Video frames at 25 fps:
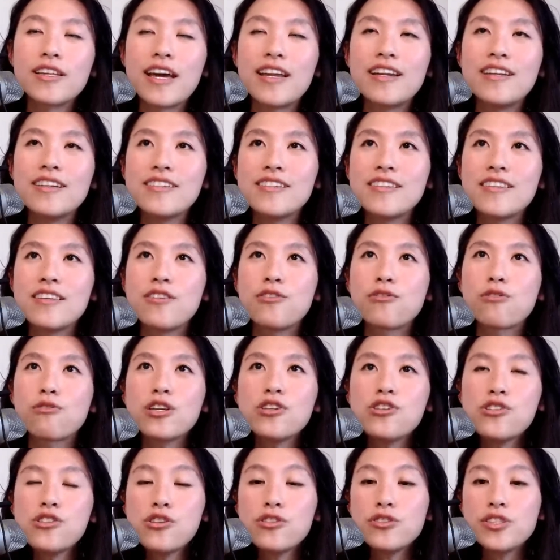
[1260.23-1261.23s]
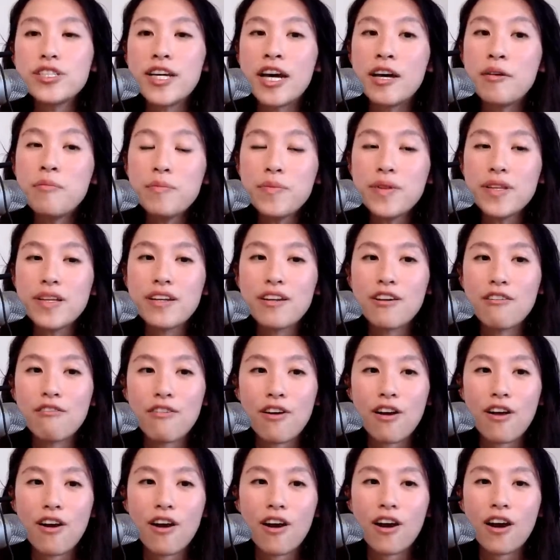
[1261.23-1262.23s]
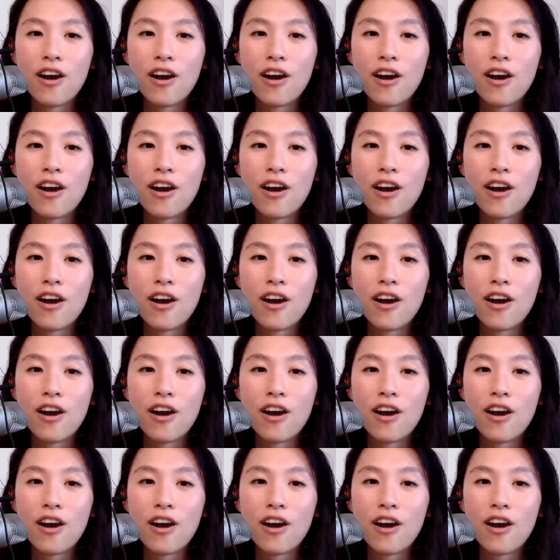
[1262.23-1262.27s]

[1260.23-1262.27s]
that is the original template of our